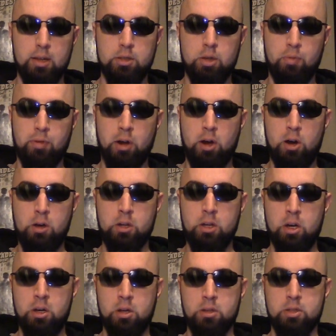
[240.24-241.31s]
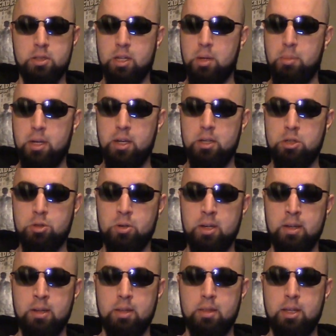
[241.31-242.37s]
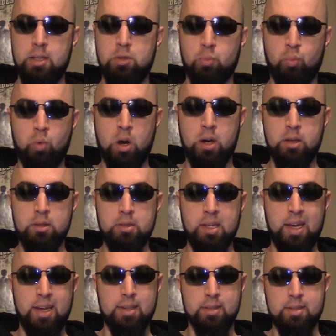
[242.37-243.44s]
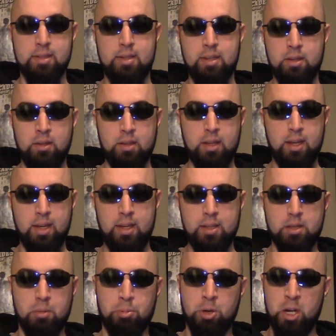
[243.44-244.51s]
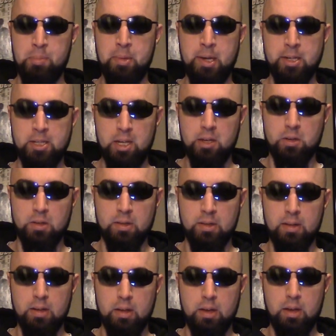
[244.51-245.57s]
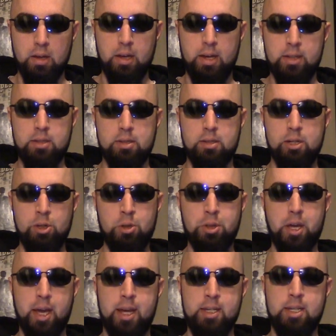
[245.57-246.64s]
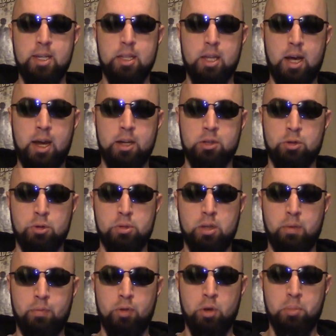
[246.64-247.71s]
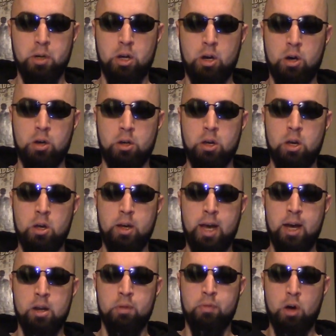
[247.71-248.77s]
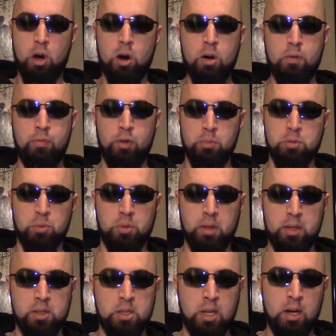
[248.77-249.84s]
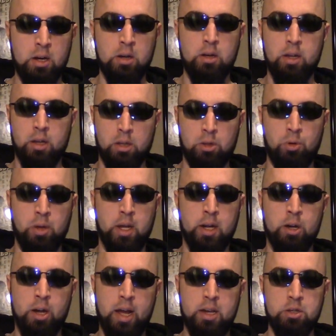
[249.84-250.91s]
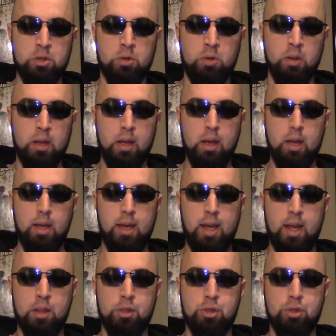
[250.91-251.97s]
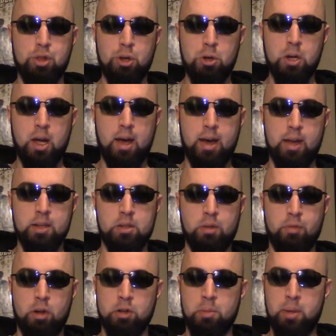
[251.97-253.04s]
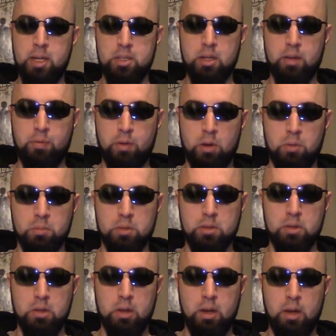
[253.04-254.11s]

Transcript: So for Hong Kong's cinema history, this was and still is a pretty big deal. It's still the 18th highest grossing film in Hong Kong out of all films released there, including international, and third highest of all domestic films.